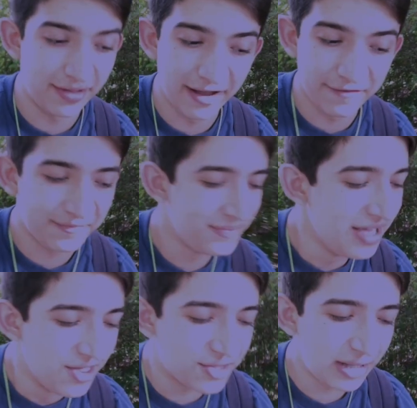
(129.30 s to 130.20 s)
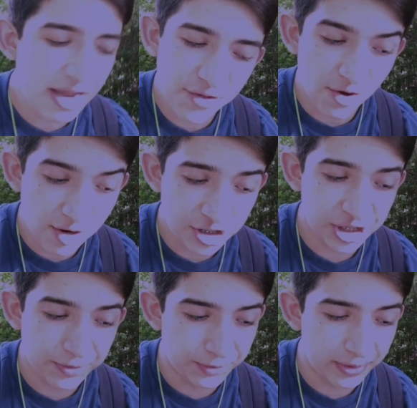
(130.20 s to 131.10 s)
life. So life was
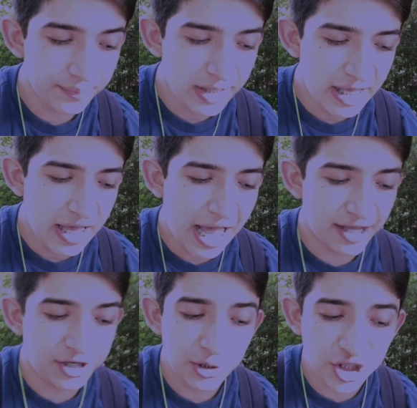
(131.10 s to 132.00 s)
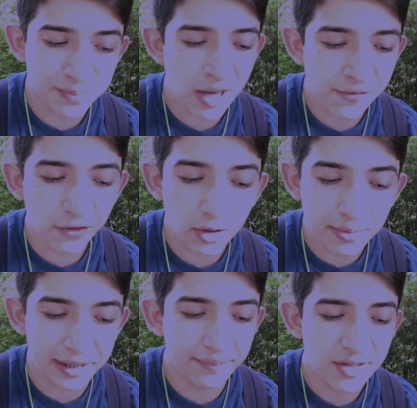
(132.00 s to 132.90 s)
harsh and cruel. Had a huge, powerful
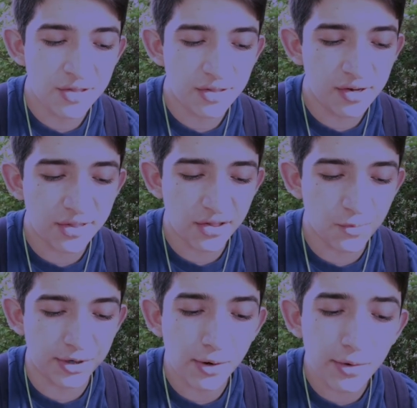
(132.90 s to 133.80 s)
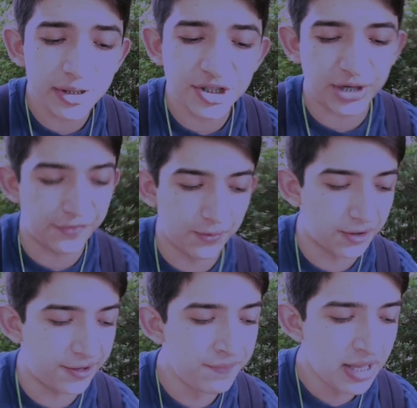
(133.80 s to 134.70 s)
army. Citizens were only trained for
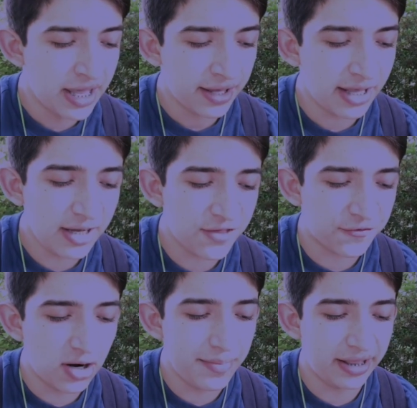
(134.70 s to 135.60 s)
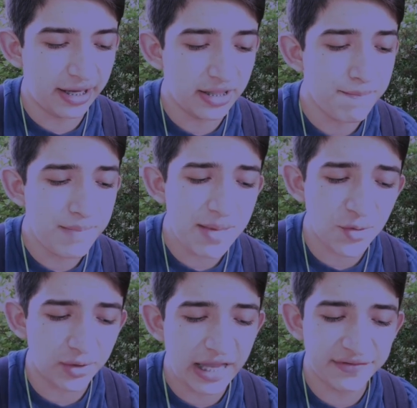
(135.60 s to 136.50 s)
war. Helots farmed the land.
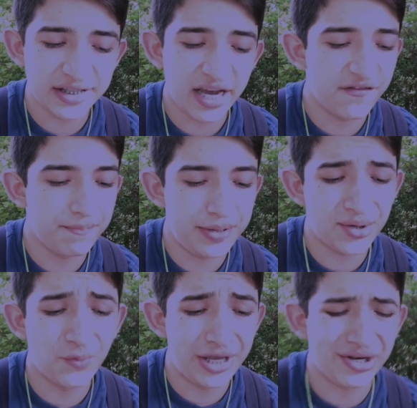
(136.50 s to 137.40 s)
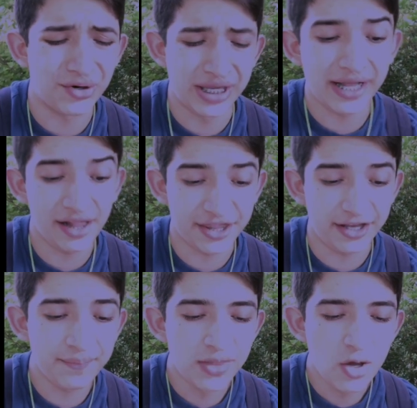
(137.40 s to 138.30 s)
Babies were left to die if appeared weak or not
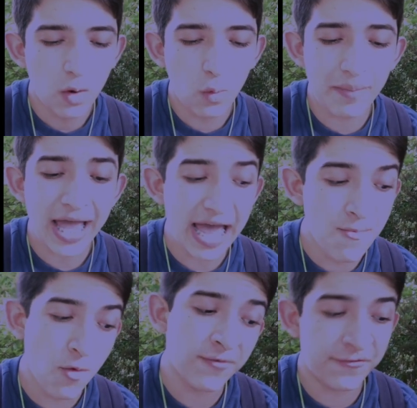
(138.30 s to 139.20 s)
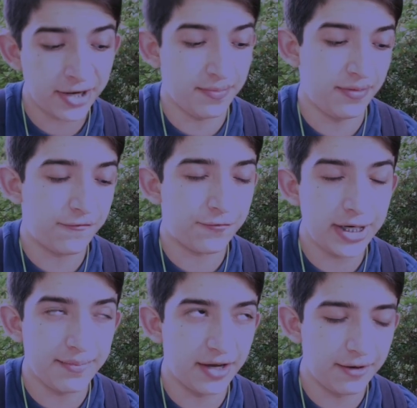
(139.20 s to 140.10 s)
healthy. Women had more
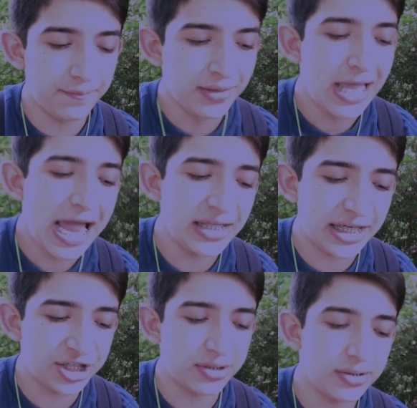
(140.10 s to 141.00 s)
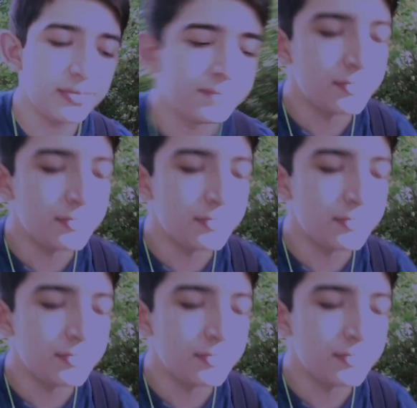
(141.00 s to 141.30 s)
freedom though. Education.